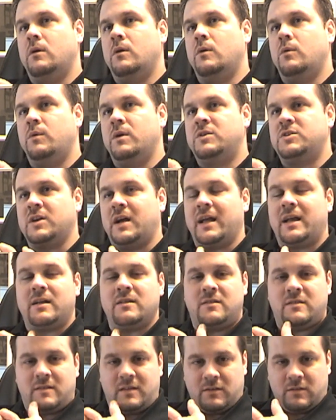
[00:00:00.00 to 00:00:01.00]
which I
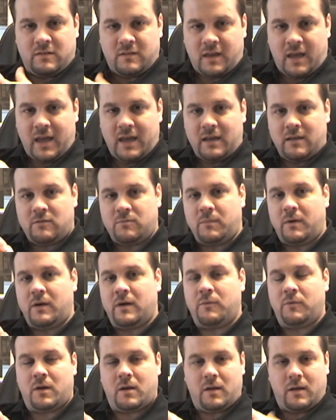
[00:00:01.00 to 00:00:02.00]
could still say is
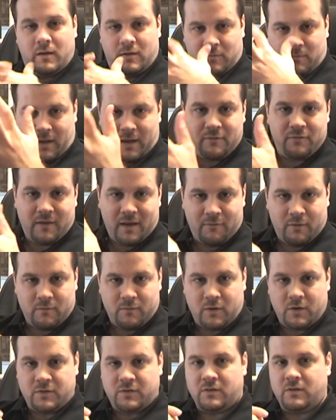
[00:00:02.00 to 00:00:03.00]
my favorite
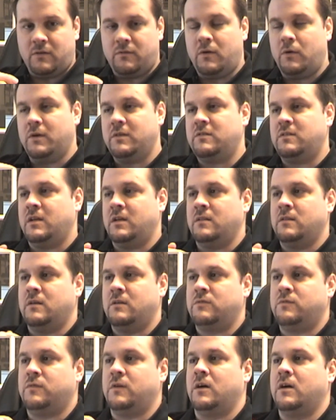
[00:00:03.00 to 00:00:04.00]
version of OS X
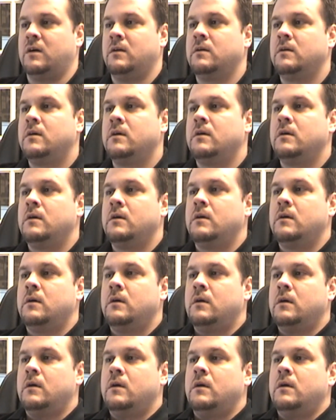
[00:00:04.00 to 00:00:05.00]
thus far,
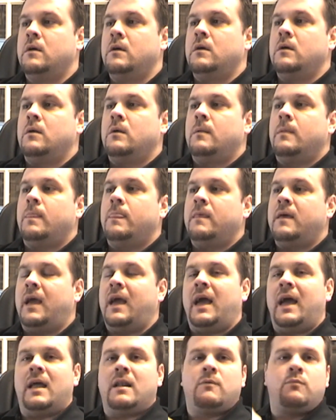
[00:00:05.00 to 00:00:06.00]

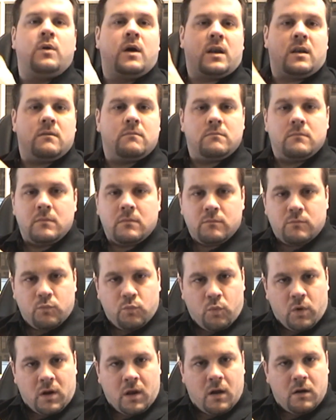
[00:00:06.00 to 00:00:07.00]
had what,
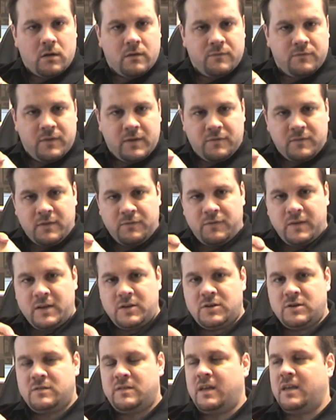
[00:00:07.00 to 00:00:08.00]
150
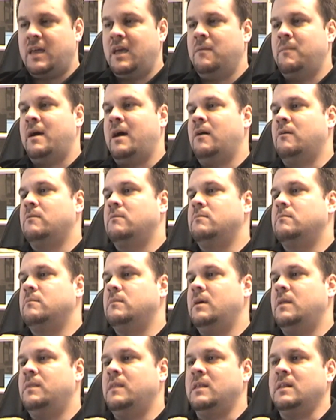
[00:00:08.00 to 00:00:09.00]
features that came out,
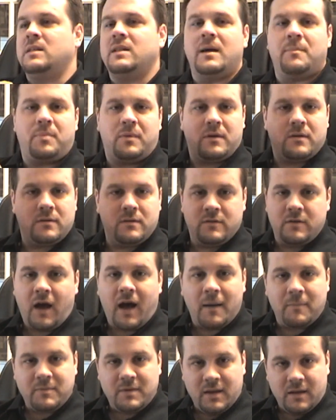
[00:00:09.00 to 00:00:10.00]
and then Leopard
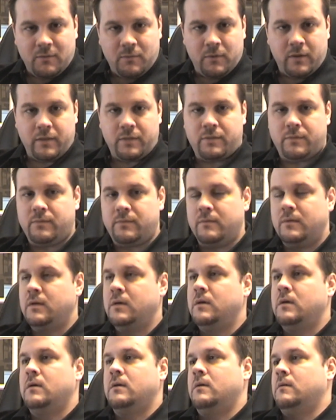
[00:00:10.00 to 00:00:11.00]
topped it with
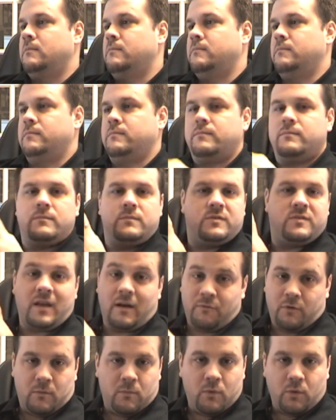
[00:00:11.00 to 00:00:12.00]

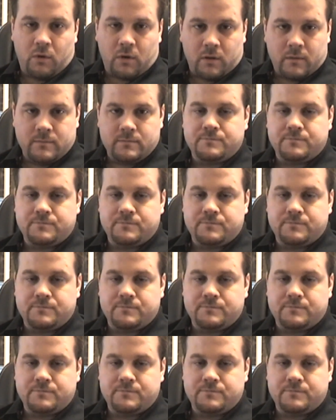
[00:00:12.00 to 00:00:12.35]
several more.